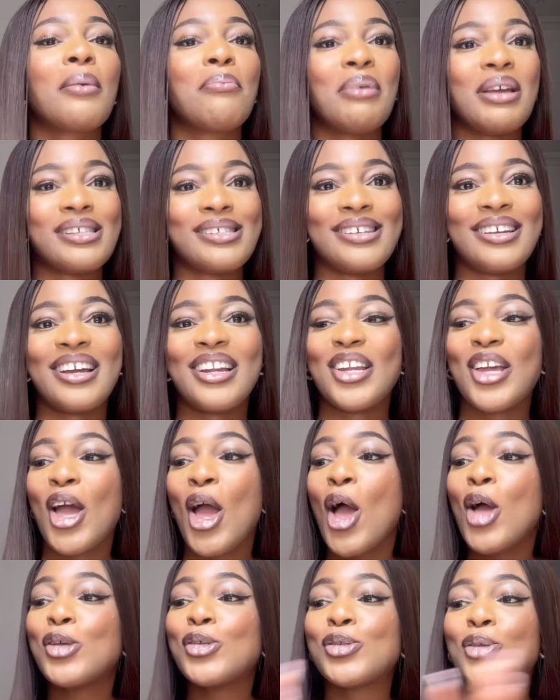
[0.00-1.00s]
basically.
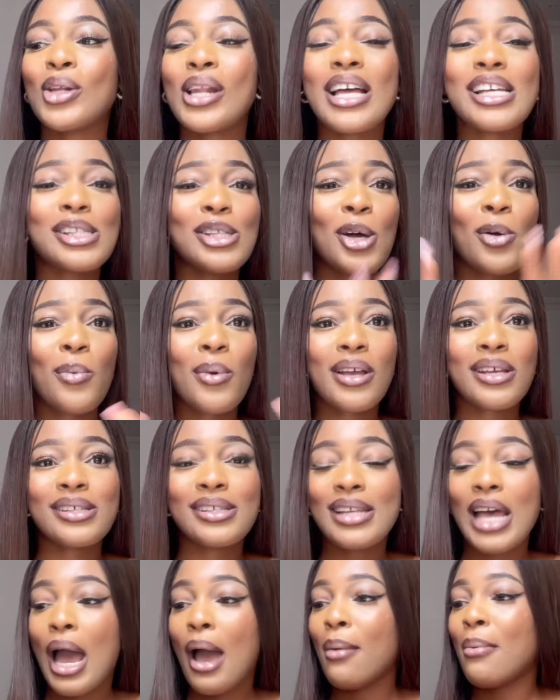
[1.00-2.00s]
So let's not
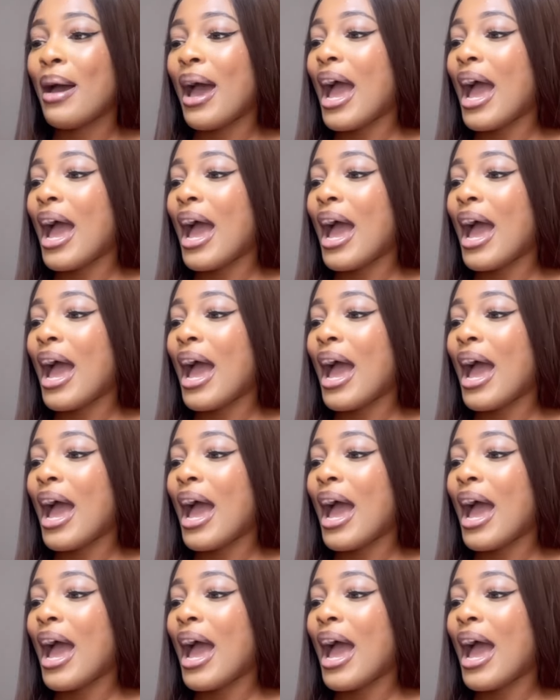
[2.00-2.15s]
waste time.